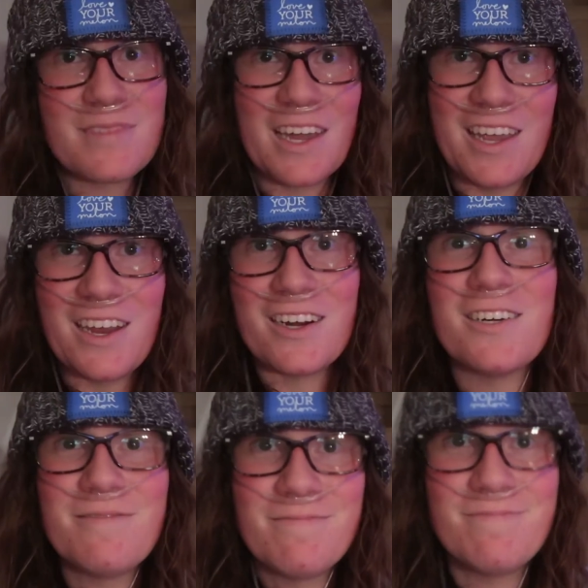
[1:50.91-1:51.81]
a
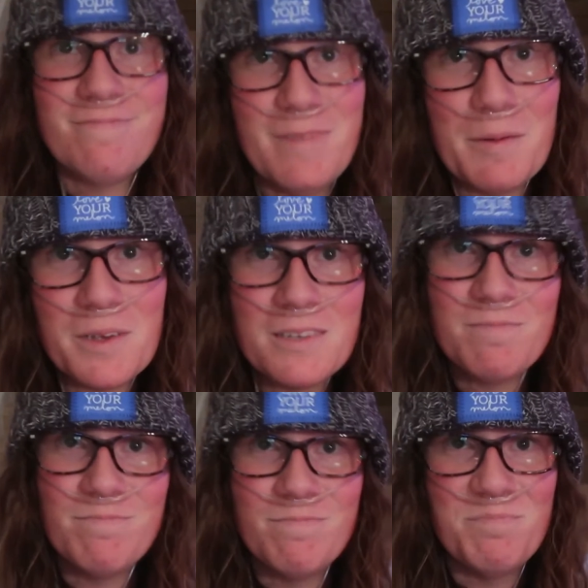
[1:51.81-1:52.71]
year, maybe,
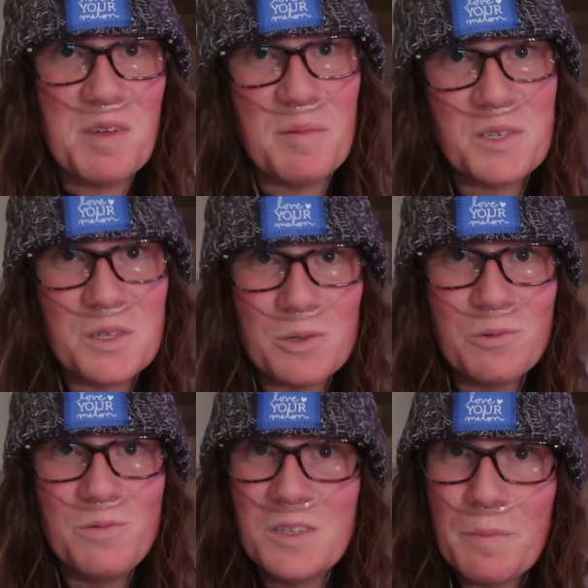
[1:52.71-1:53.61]
maybe
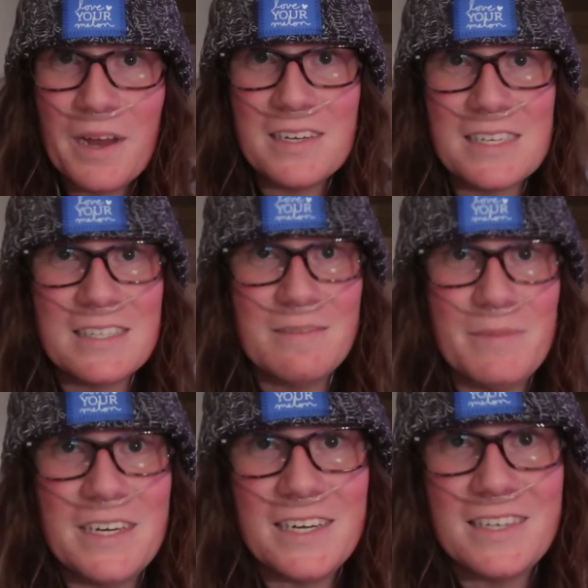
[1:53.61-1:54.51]
two, depending,
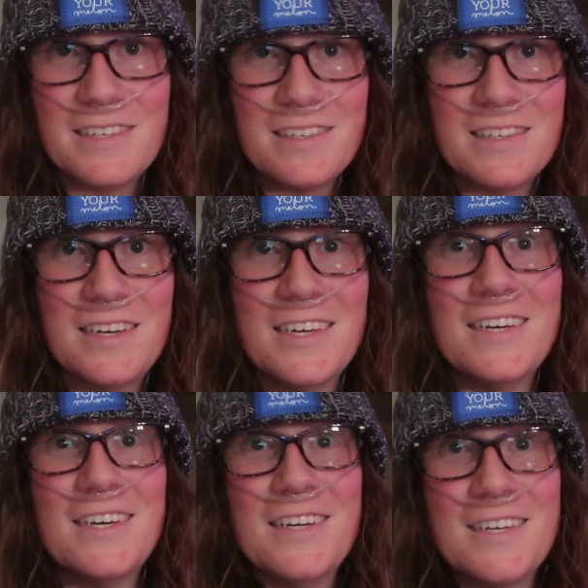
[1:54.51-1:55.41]
because
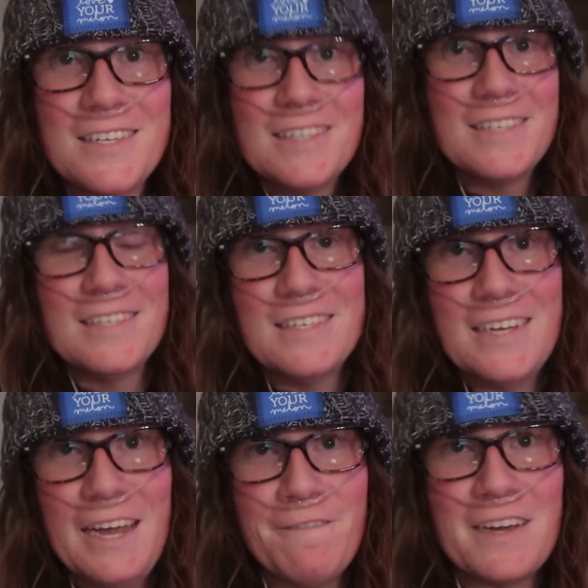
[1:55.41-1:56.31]

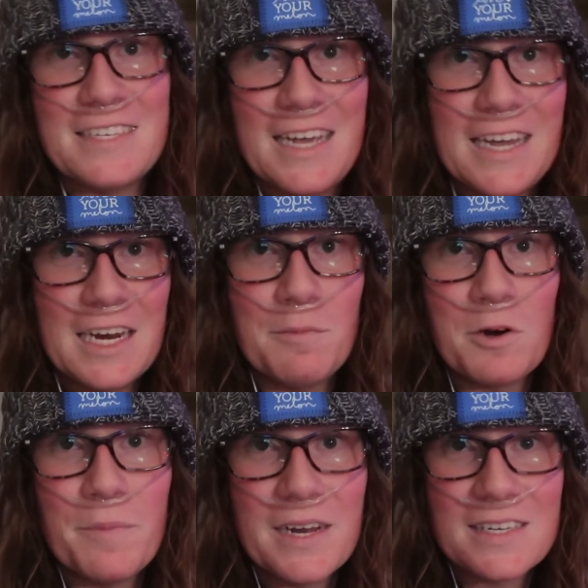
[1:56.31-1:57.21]
if I take any
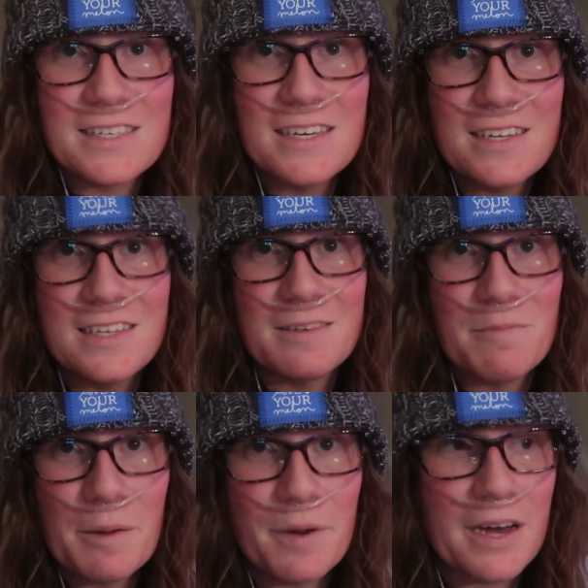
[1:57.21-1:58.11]
more penicillin,
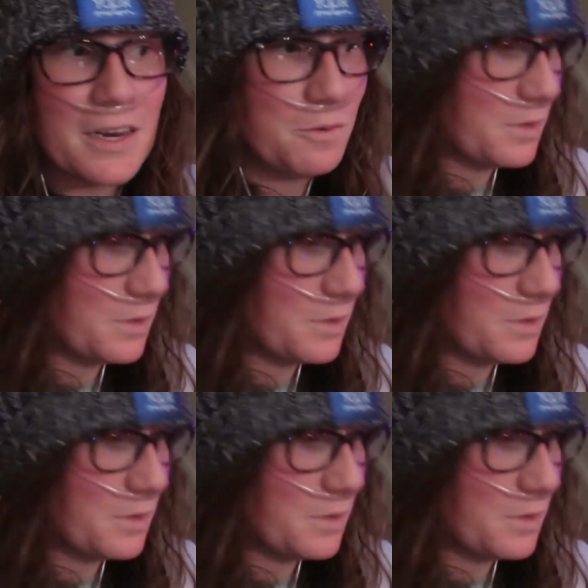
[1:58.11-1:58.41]
my body